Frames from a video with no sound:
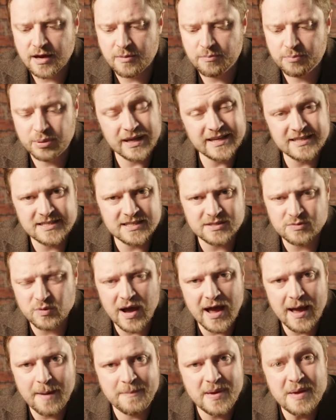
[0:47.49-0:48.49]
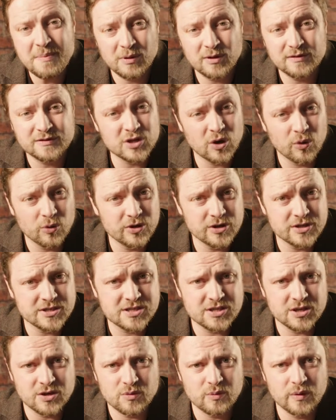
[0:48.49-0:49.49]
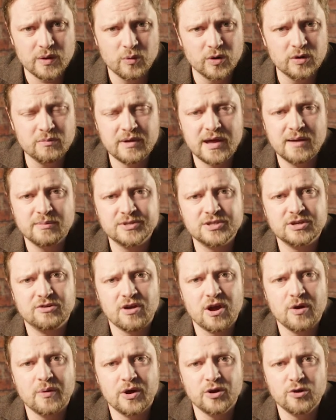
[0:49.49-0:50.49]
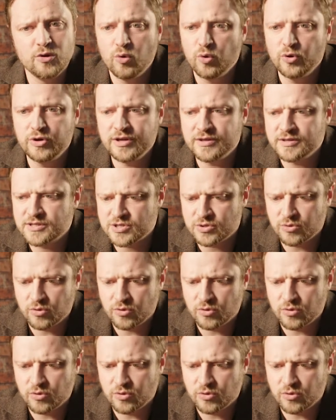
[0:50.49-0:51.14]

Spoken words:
Places where people have told us that we wouldn't be able to grow an audience,